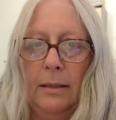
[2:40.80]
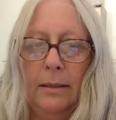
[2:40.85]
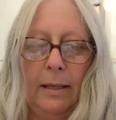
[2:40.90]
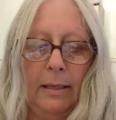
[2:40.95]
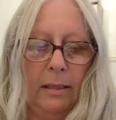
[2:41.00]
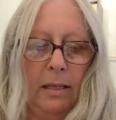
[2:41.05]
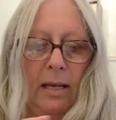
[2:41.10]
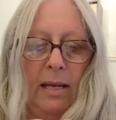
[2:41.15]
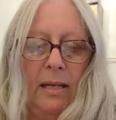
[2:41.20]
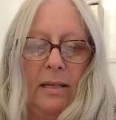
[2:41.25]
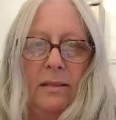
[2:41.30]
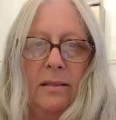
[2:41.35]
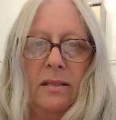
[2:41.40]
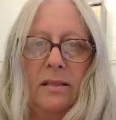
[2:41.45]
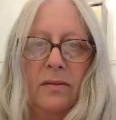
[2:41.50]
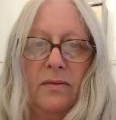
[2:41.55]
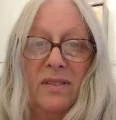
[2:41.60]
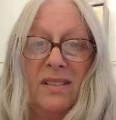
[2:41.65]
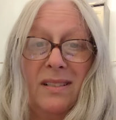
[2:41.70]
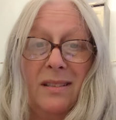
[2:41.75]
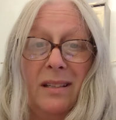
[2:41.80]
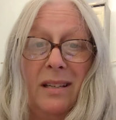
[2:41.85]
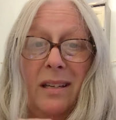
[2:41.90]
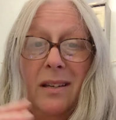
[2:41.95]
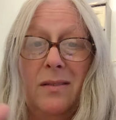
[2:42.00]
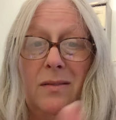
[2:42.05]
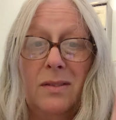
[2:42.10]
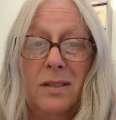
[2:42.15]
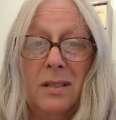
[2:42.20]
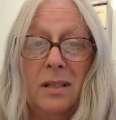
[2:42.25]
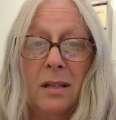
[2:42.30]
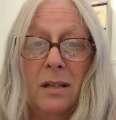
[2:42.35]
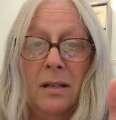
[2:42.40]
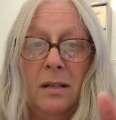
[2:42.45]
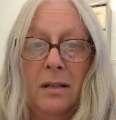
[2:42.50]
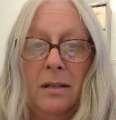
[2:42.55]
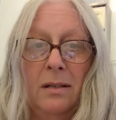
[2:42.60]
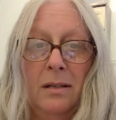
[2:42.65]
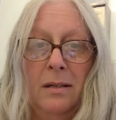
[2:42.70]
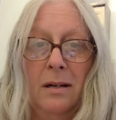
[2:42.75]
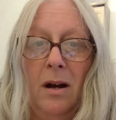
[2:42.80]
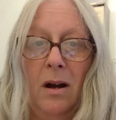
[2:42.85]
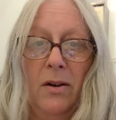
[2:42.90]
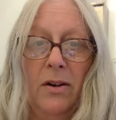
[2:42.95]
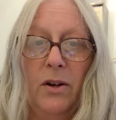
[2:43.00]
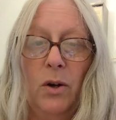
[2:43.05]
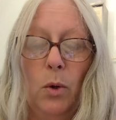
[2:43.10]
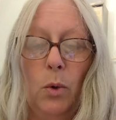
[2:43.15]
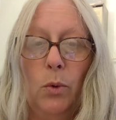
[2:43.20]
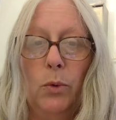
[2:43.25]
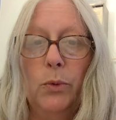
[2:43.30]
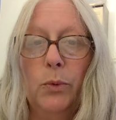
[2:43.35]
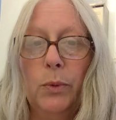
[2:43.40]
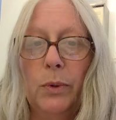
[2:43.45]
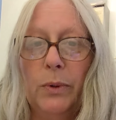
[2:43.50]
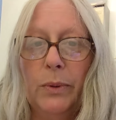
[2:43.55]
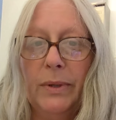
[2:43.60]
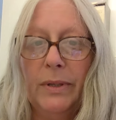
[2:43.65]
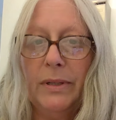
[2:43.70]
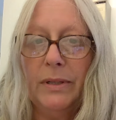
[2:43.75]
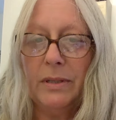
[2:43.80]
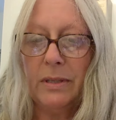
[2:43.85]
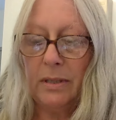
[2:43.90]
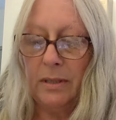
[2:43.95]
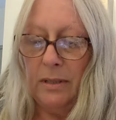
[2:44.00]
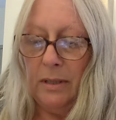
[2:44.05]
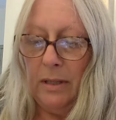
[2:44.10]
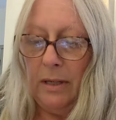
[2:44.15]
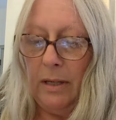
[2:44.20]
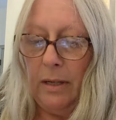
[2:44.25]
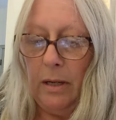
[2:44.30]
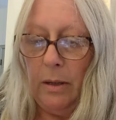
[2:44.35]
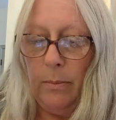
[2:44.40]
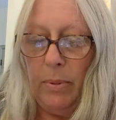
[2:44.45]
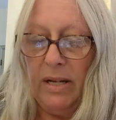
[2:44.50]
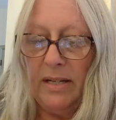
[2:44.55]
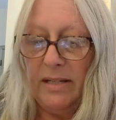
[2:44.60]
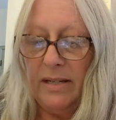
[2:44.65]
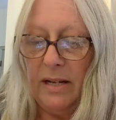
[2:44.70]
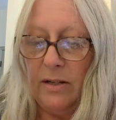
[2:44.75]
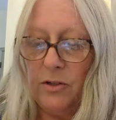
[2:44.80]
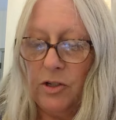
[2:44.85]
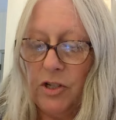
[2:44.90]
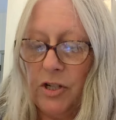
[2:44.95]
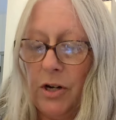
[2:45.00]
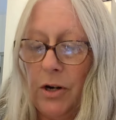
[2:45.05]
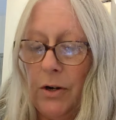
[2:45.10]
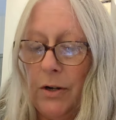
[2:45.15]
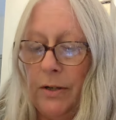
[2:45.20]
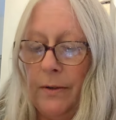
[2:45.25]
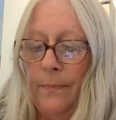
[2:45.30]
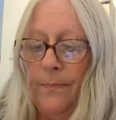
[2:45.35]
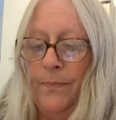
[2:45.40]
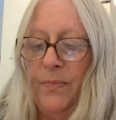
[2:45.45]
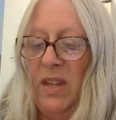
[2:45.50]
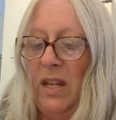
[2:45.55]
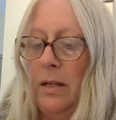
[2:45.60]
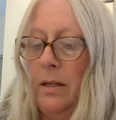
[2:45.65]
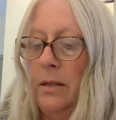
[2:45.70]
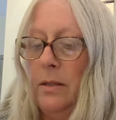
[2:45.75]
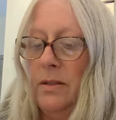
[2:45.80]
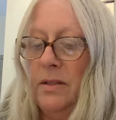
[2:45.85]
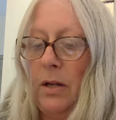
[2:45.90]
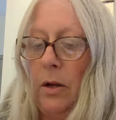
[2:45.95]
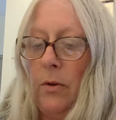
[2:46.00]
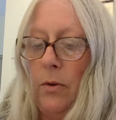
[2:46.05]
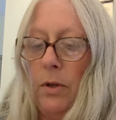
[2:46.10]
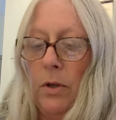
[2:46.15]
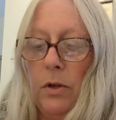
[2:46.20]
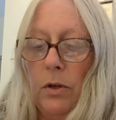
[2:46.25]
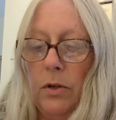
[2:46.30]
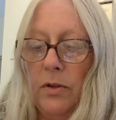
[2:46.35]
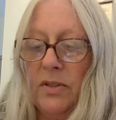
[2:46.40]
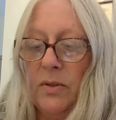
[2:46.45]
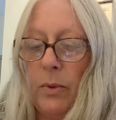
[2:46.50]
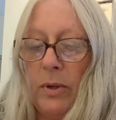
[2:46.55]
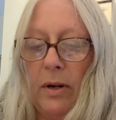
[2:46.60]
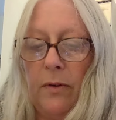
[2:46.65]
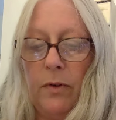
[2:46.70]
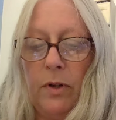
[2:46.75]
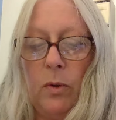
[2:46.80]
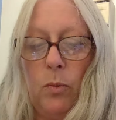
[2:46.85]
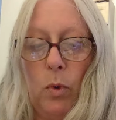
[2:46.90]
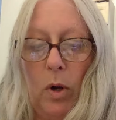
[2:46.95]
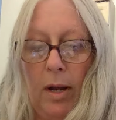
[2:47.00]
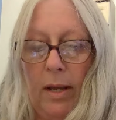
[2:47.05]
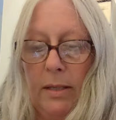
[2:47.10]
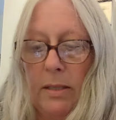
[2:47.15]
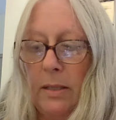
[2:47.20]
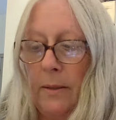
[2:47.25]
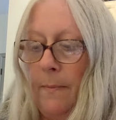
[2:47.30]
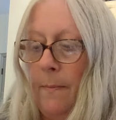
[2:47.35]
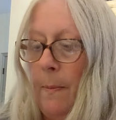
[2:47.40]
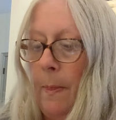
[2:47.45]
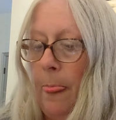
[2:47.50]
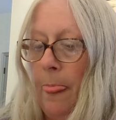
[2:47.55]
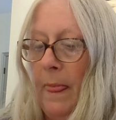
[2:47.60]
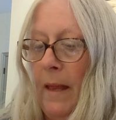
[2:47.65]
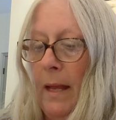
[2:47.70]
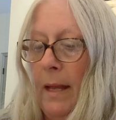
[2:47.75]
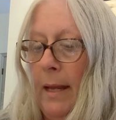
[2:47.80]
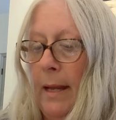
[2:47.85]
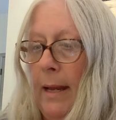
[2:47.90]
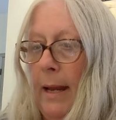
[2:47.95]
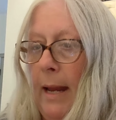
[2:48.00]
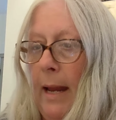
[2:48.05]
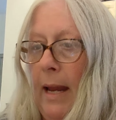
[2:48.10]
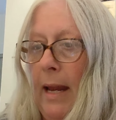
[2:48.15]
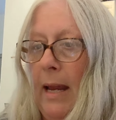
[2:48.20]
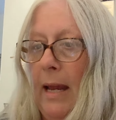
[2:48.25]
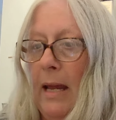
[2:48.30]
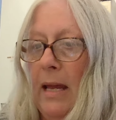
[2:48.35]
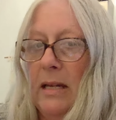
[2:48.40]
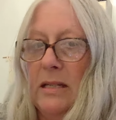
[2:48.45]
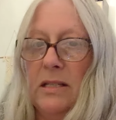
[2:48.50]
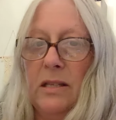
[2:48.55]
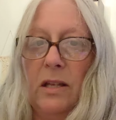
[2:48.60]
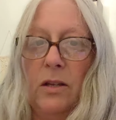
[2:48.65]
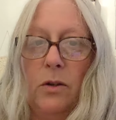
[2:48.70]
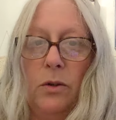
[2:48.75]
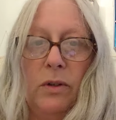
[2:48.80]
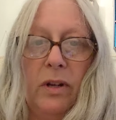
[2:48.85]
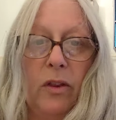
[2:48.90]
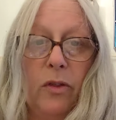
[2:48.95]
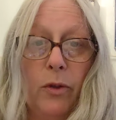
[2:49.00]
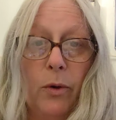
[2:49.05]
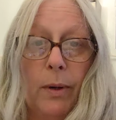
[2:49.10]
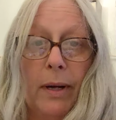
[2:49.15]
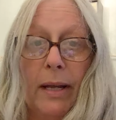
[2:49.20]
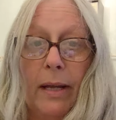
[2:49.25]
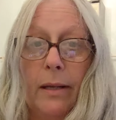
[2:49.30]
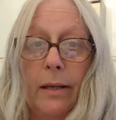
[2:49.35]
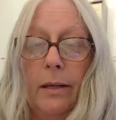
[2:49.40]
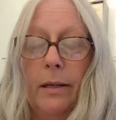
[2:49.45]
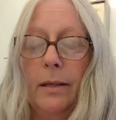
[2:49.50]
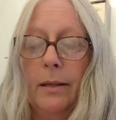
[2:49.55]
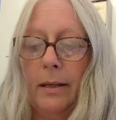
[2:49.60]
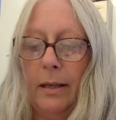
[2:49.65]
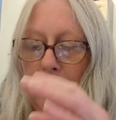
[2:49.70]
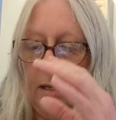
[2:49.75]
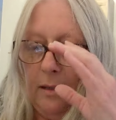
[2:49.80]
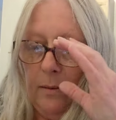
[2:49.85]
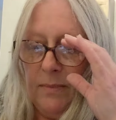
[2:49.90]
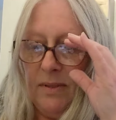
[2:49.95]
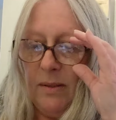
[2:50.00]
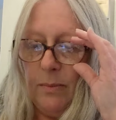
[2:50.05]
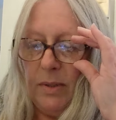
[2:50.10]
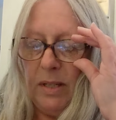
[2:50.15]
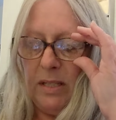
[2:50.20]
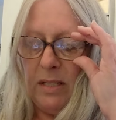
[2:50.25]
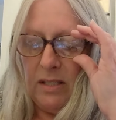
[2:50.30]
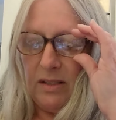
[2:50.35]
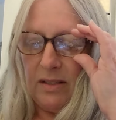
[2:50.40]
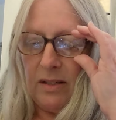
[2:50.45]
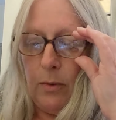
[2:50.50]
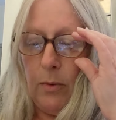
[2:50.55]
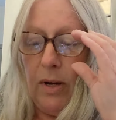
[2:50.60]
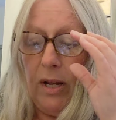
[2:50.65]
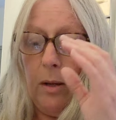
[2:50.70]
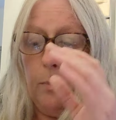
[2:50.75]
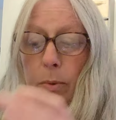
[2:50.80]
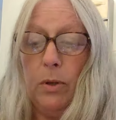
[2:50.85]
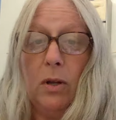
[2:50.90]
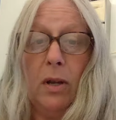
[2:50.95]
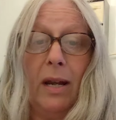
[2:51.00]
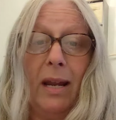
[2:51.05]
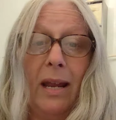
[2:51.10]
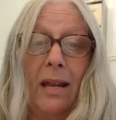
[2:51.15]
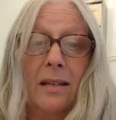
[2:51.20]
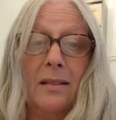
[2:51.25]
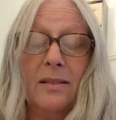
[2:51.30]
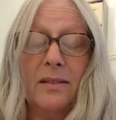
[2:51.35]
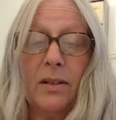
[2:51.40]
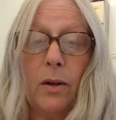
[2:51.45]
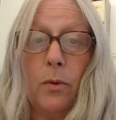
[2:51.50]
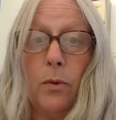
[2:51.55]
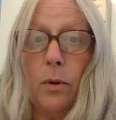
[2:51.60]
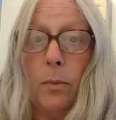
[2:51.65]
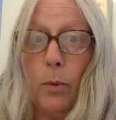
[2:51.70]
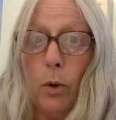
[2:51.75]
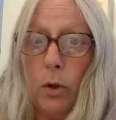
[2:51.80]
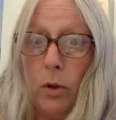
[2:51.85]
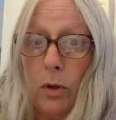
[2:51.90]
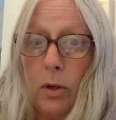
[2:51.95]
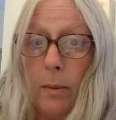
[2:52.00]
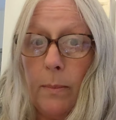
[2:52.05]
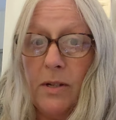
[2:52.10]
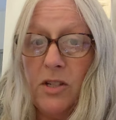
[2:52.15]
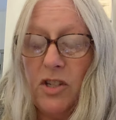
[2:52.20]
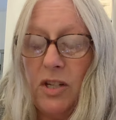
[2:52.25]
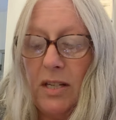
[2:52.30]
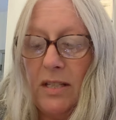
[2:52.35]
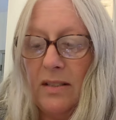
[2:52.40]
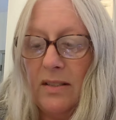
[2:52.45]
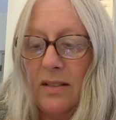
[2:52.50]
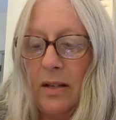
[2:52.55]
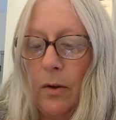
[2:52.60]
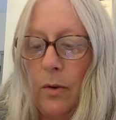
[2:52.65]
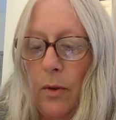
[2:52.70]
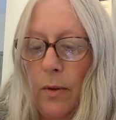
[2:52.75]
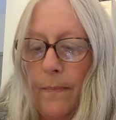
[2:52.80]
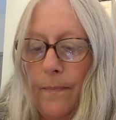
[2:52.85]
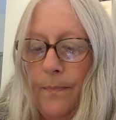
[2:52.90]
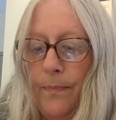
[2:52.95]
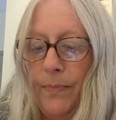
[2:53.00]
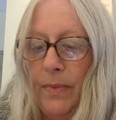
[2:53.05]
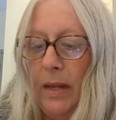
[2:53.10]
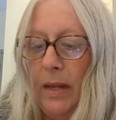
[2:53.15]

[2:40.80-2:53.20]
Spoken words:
like the ends of sleeves on an old ruined button-down shirt. So you can use whatever you want. And then you'll need thread, something to sew it up. You can hand sew them or you can machine sew them.